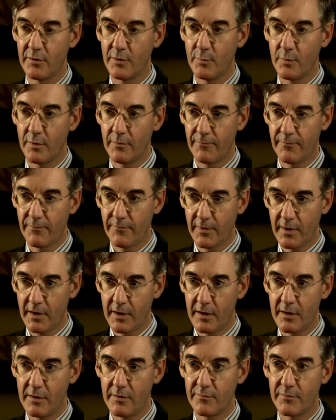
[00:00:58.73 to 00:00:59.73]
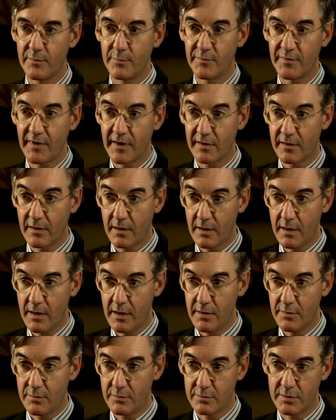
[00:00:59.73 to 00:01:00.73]
that will flow from setting our
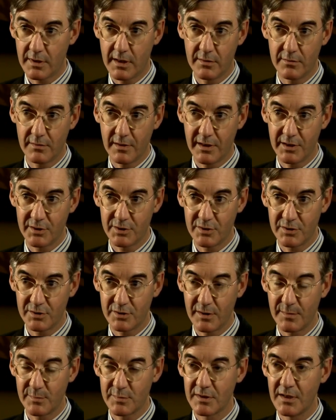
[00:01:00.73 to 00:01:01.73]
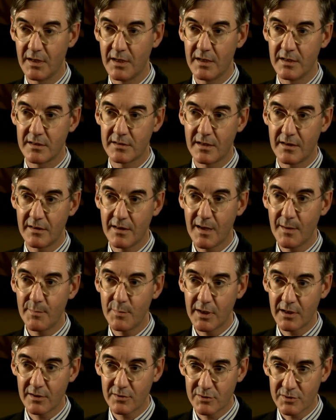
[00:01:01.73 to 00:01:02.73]
own trade relationships. So their
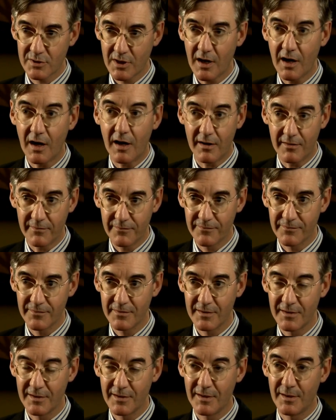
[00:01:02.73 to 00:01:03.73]
being tough